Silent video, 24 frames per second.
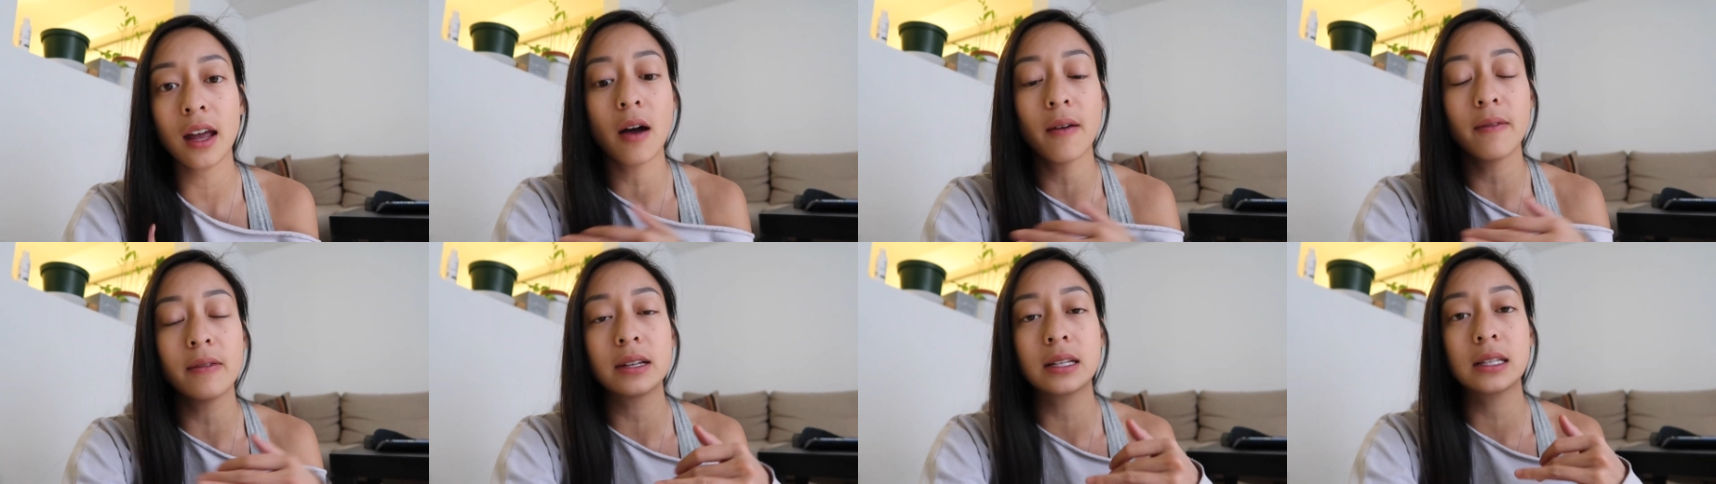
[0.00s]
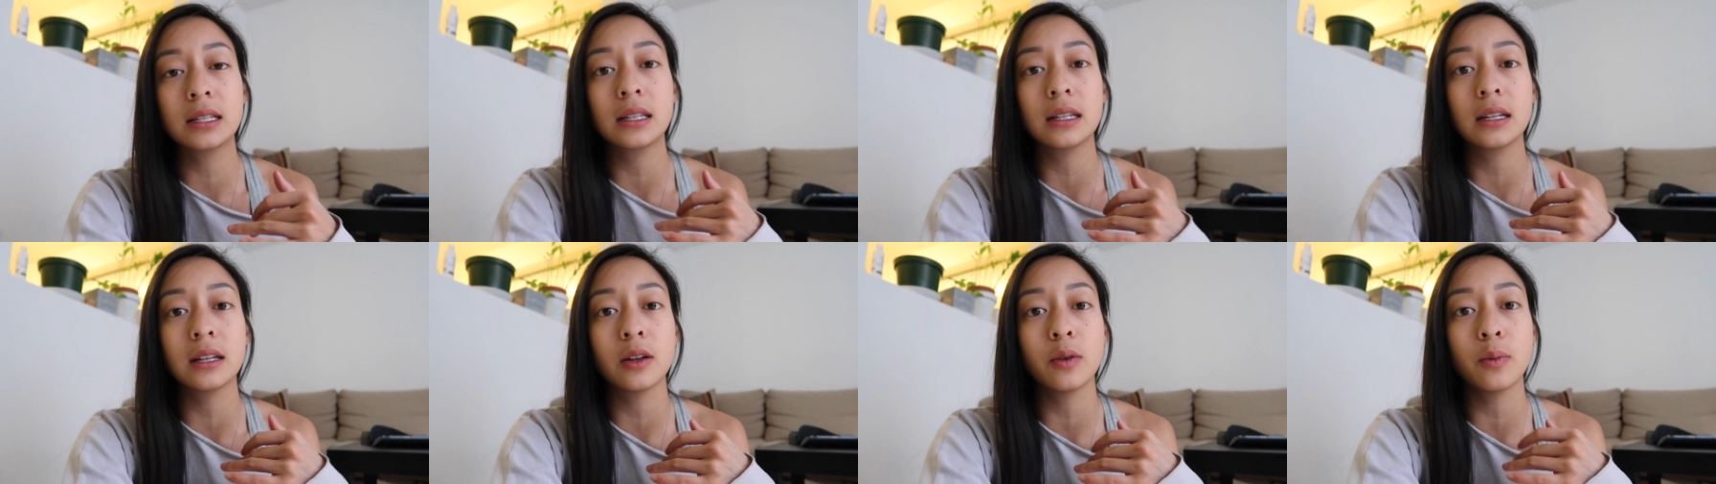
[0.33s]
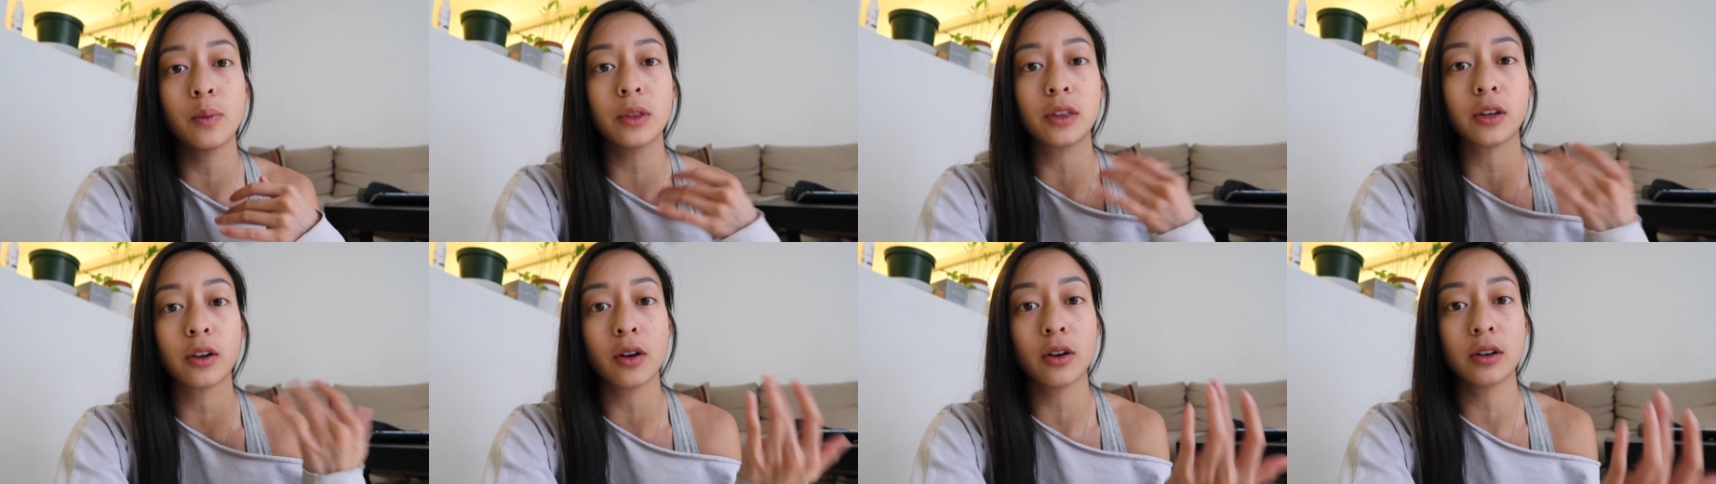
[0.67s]
Obviously
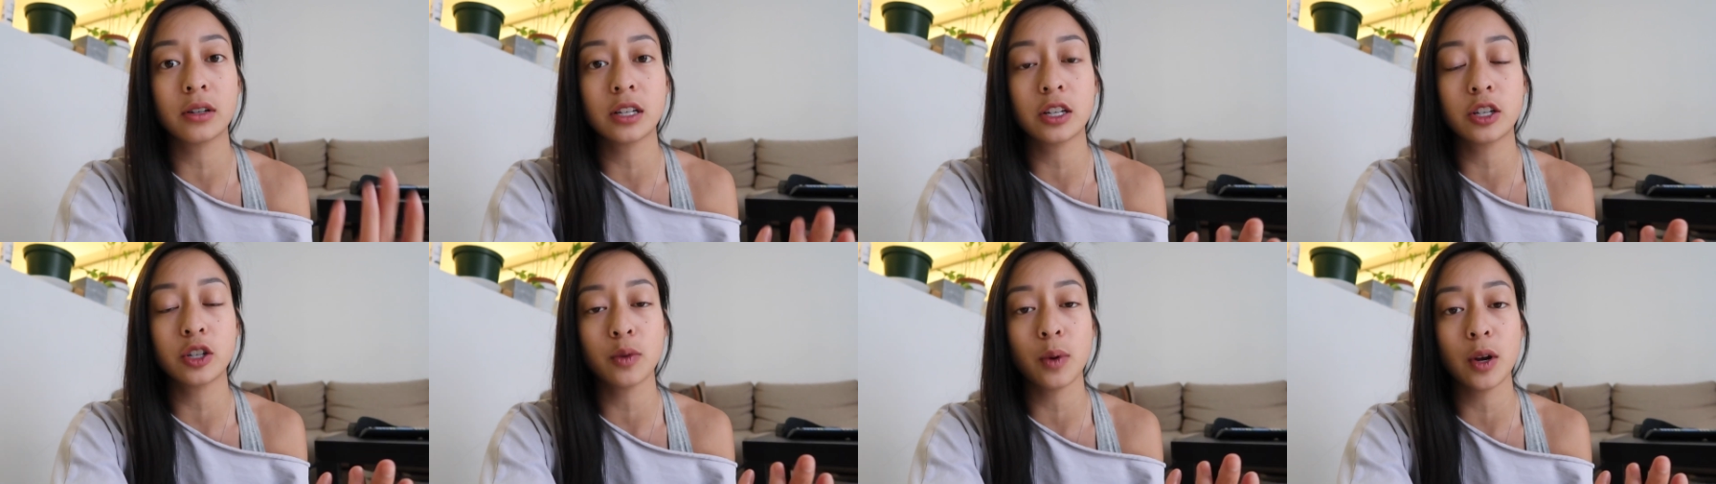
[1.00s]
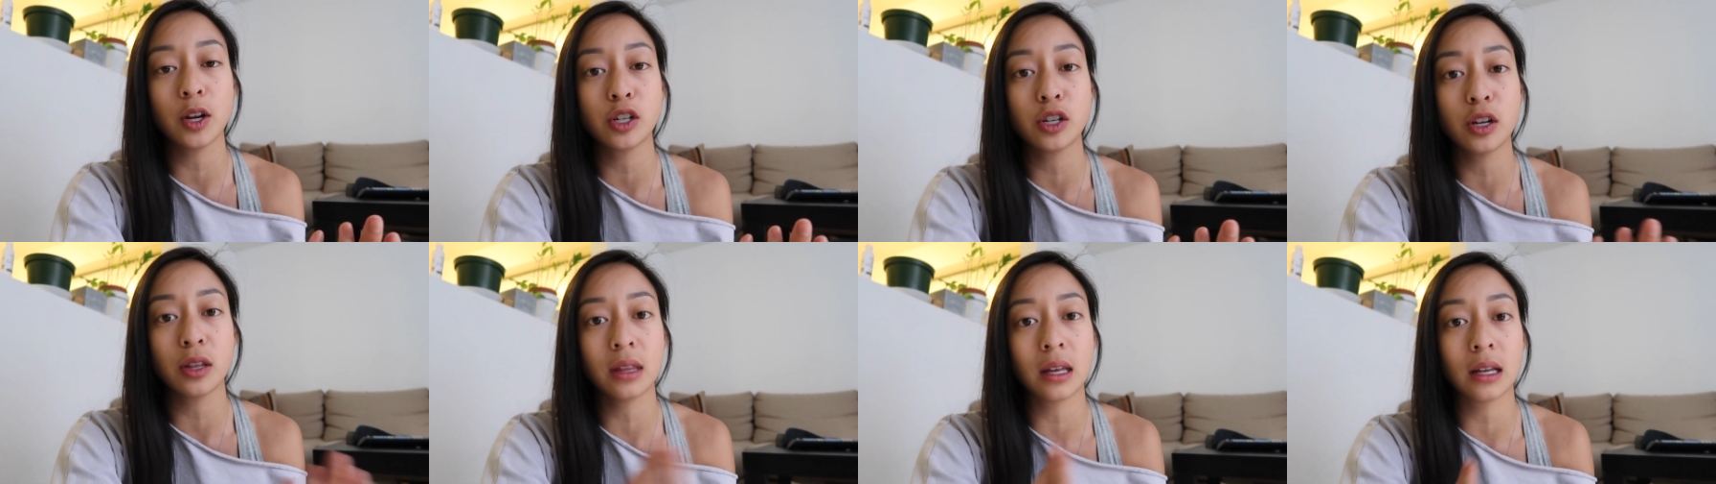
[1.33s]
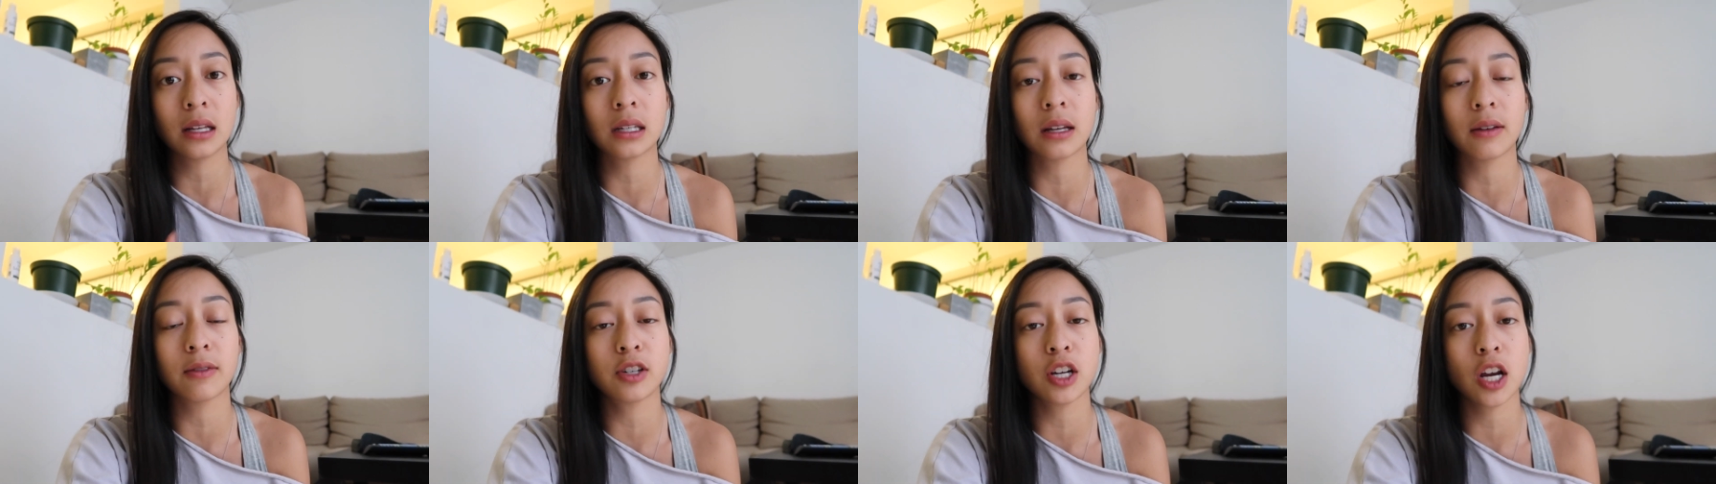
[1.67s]
with the current situation,
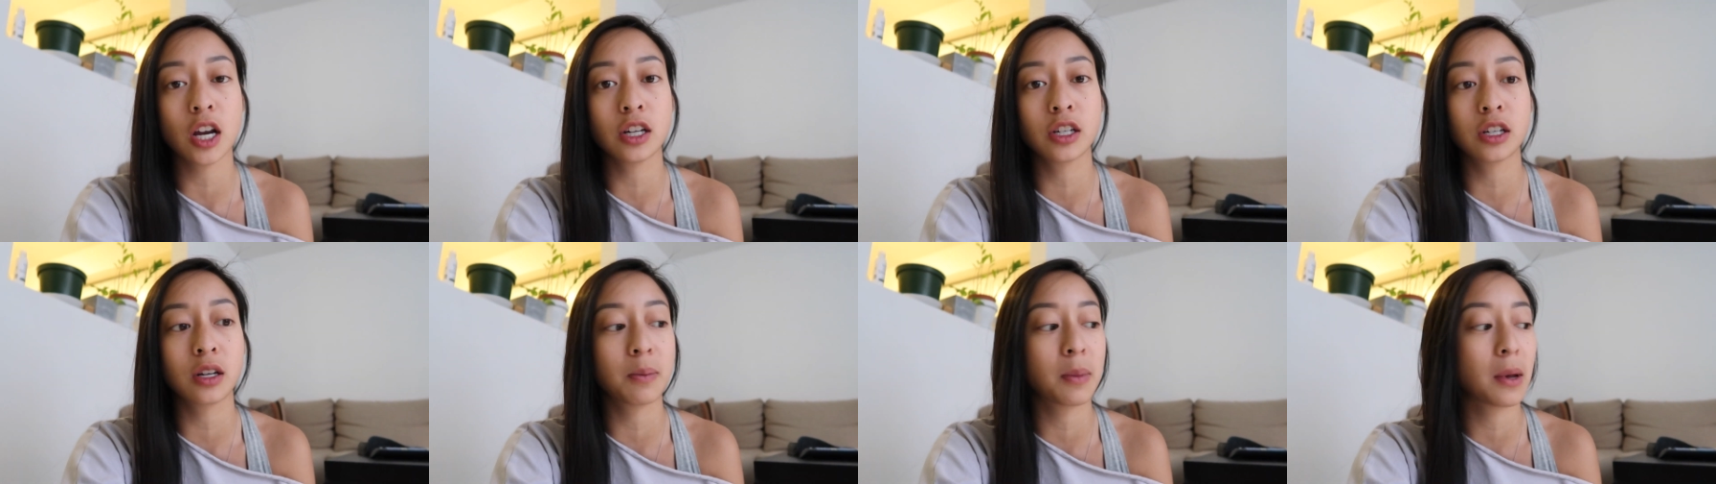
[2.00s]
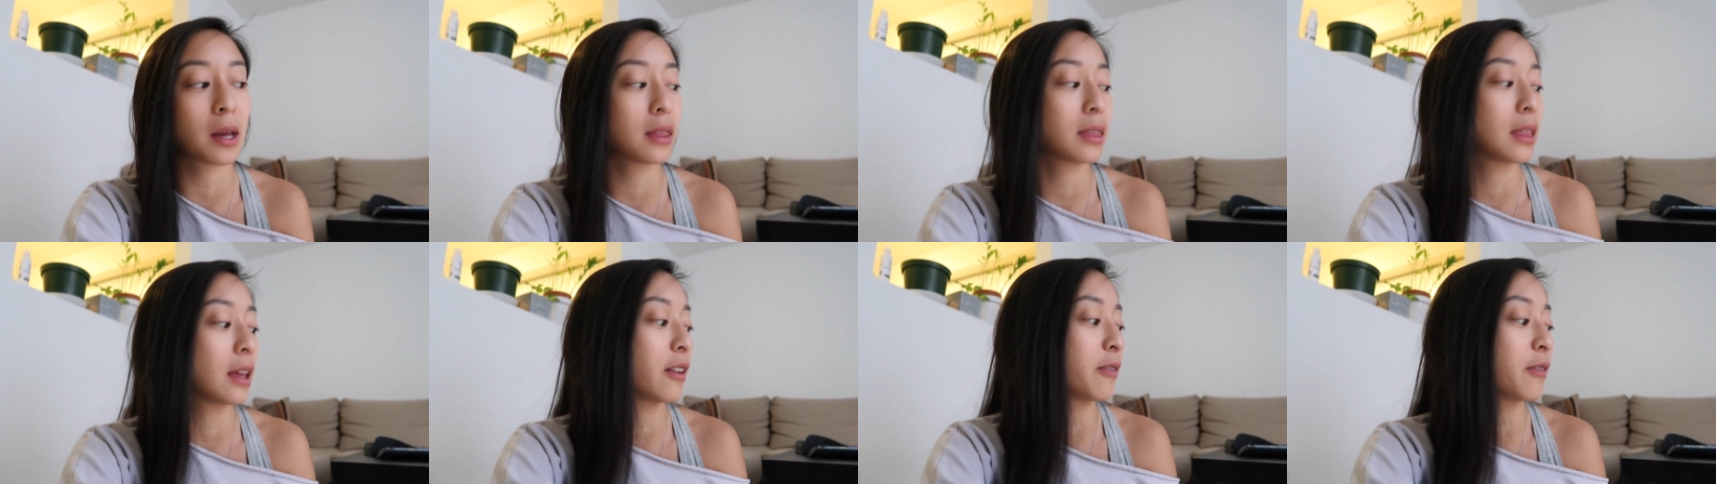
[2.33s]
things have changed a bit.